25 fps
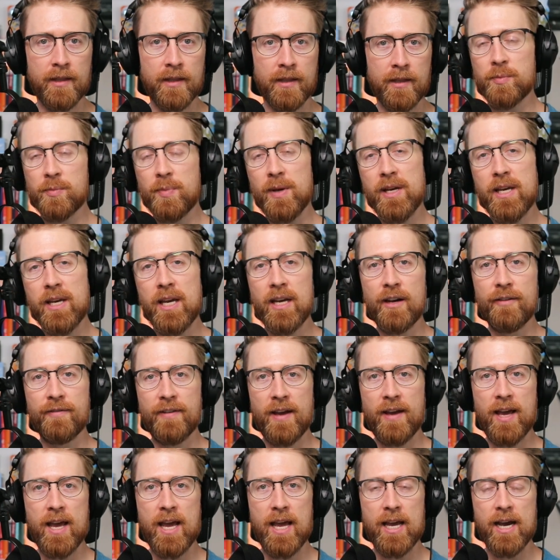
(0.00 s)
Speaking of
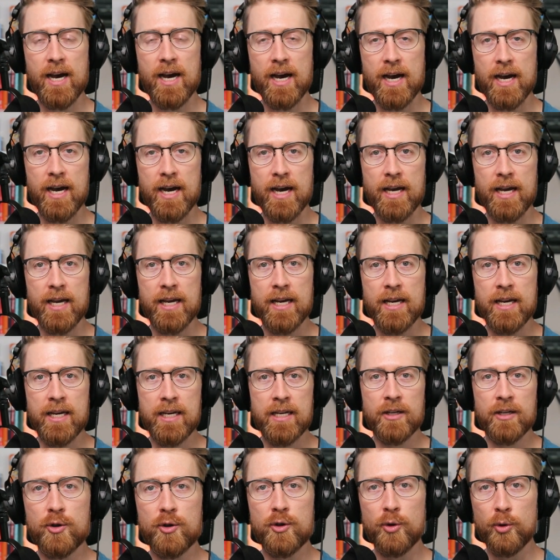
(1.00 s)
AI,
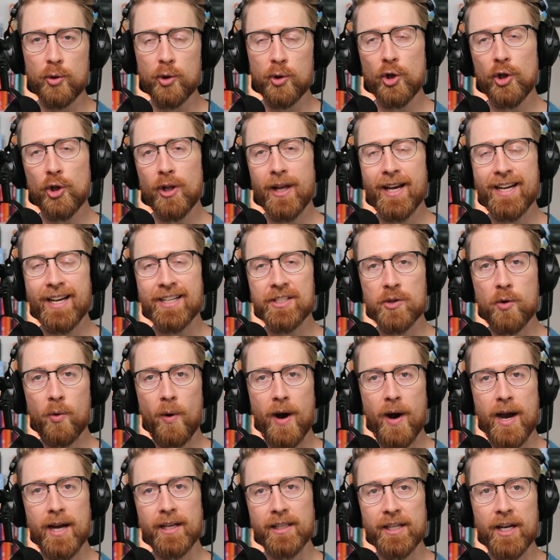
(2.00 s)
Google has
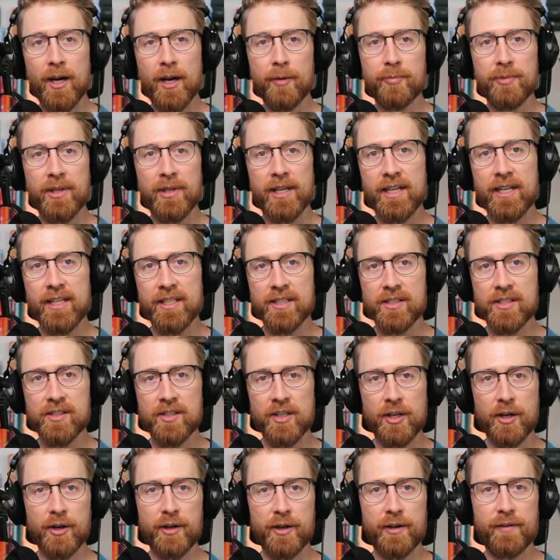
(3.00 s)
quietly updated its
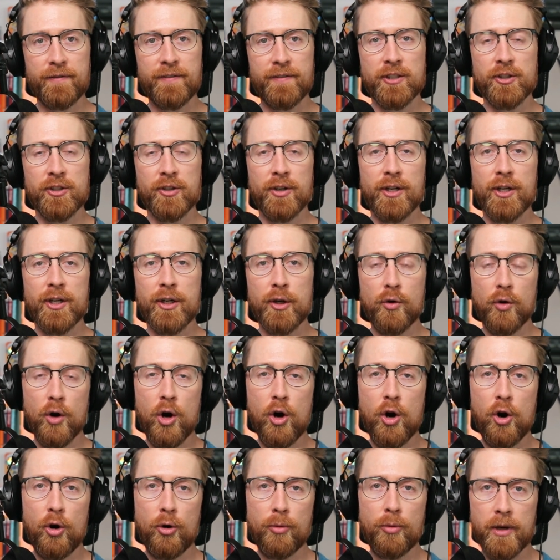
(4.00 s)
security feature in
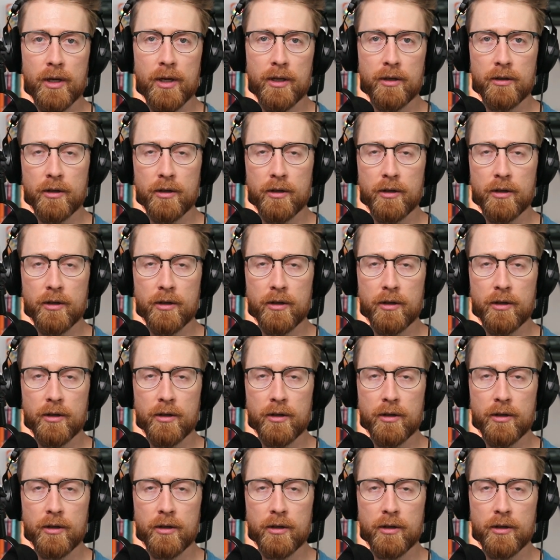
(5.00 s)
Chrome